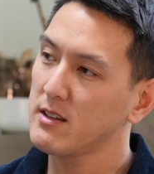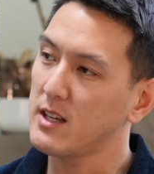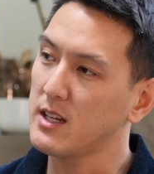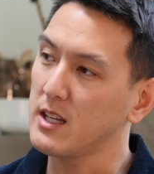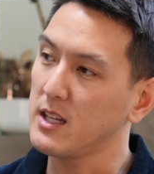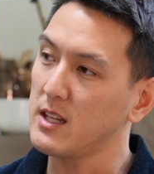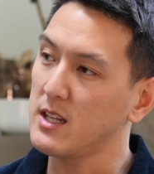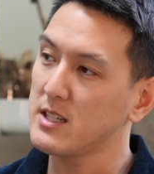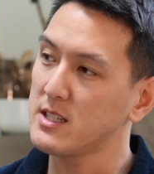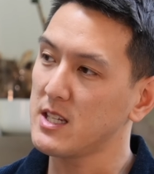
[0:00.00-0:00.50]

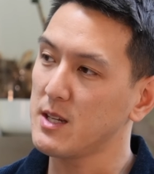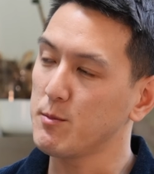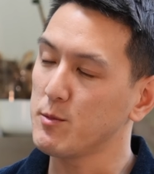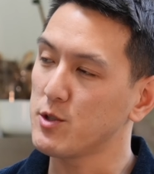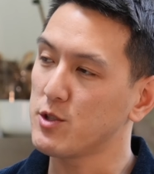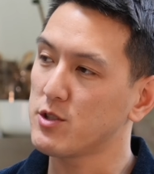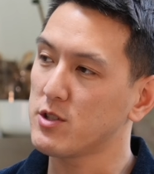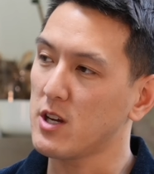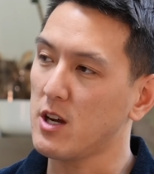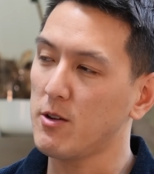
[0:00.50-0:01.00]
and his name
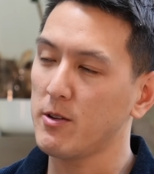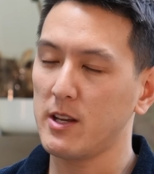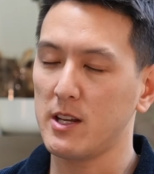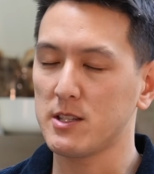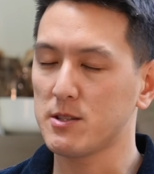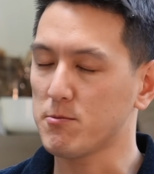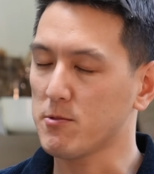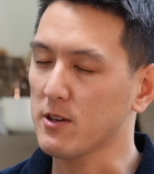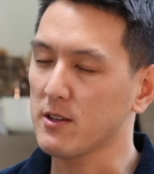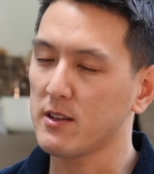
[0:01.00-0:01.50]
was Joe. He
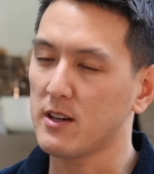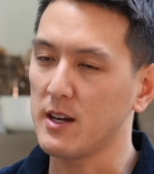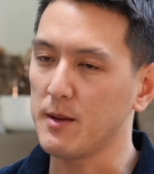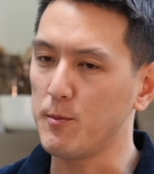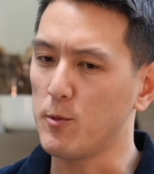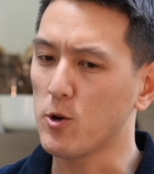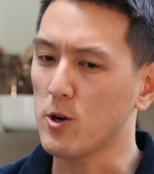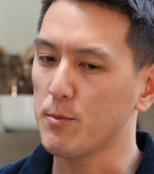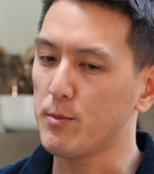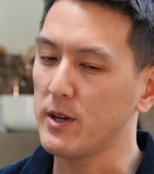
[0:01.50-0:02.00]
doesn't work there
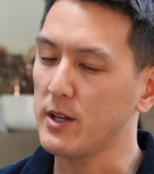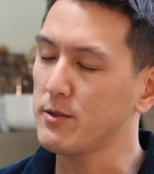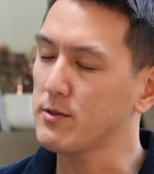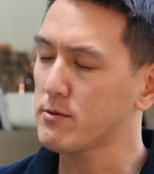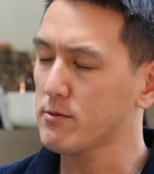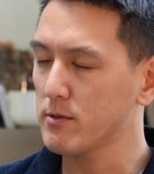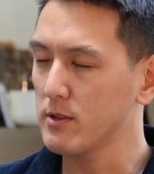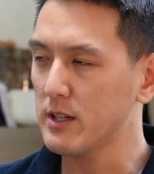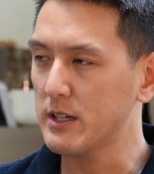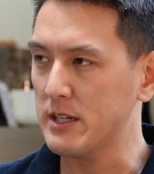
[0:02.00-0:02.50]
anymore, but he was
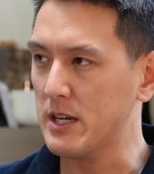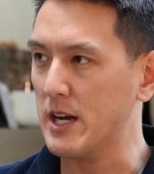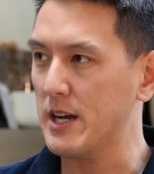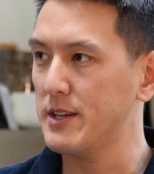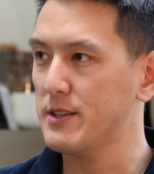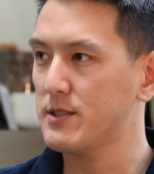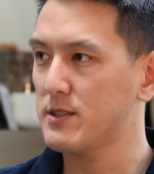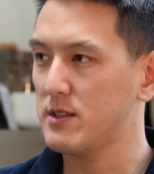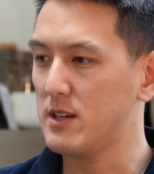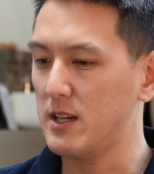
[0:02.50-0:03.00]
really
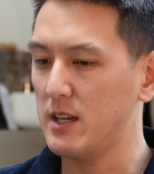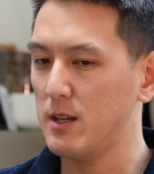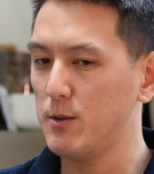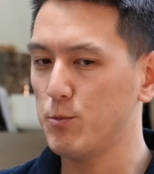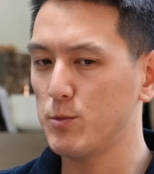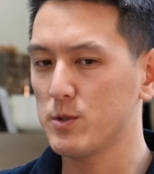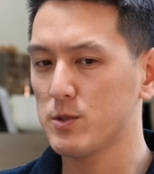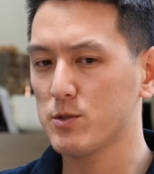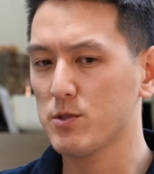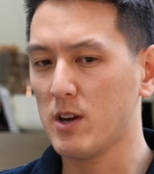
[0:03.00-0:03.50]
nice, and he
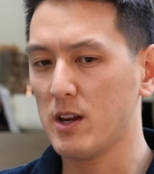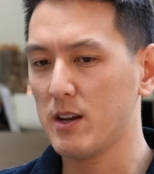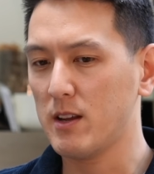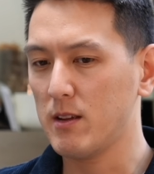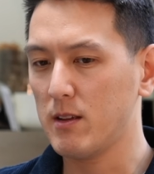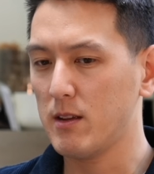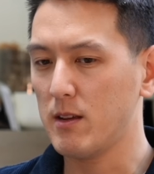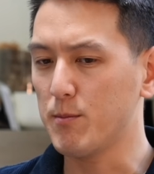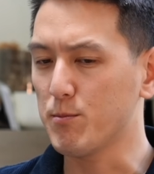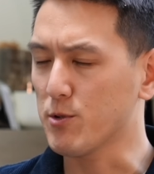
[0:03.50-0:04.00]
was trying
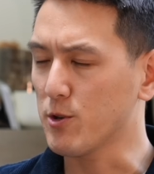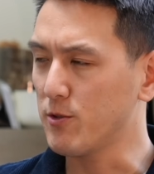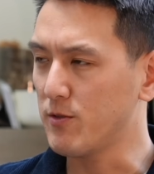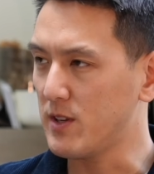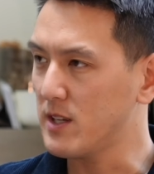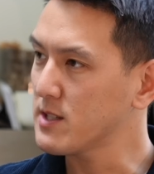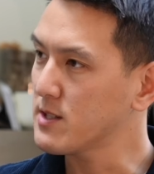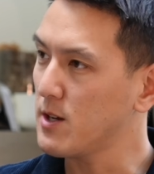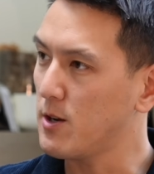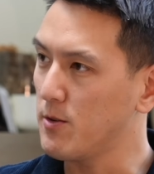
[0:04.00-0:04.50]
to improve
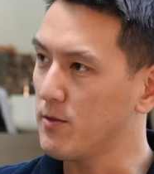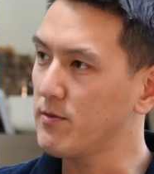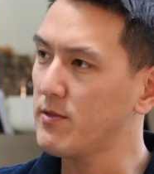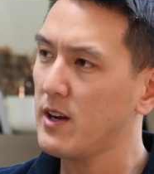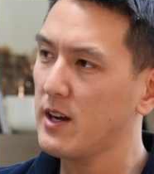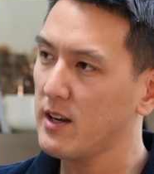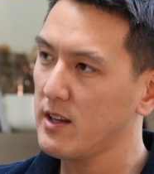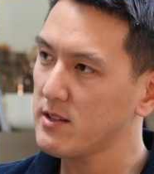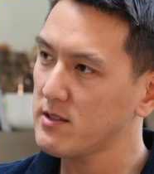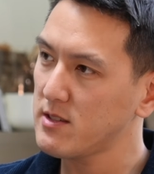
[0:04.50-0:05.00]
his own
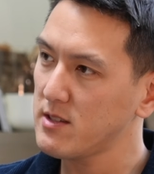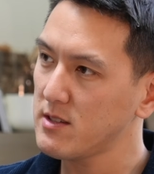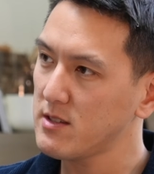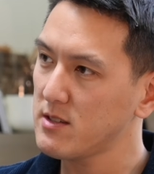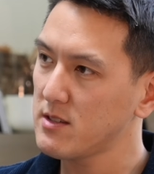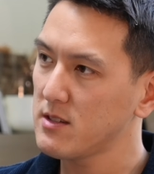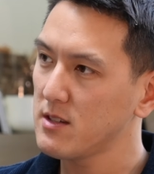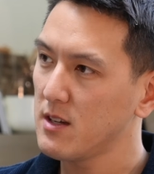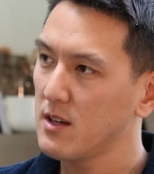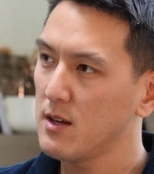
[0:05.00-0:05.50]

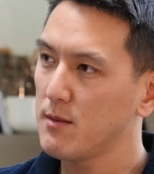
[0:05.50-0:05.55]
finances